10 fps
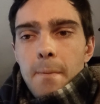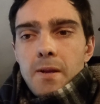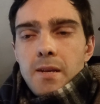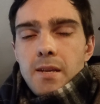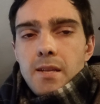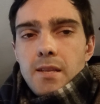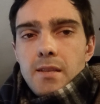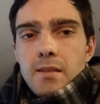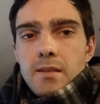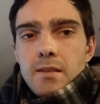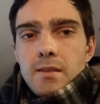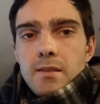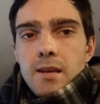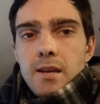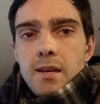bringing
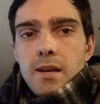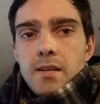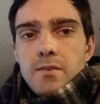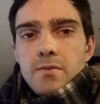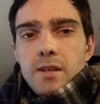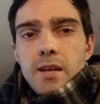that kind of